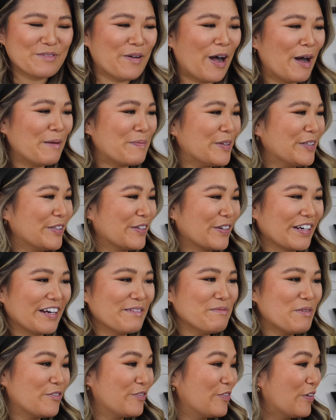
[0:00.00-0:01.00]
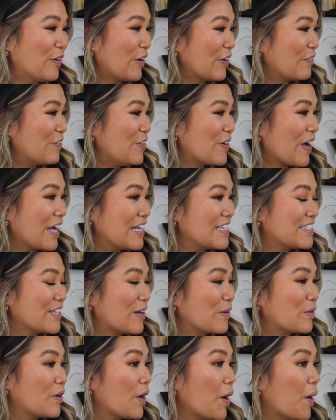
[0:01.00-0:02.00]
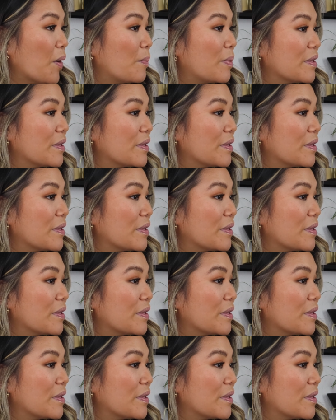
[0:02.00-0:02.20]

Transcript: popular before, if you guys don't know.